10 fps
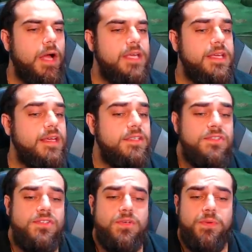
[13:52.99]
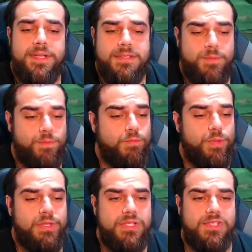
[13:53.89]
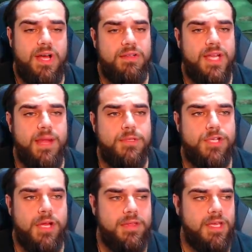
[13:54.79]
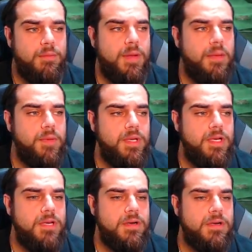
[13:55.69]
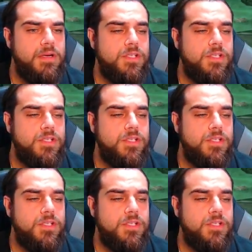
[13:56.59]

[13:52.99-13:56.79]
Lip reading: He is doing really solid damage, I think, in my opinion here.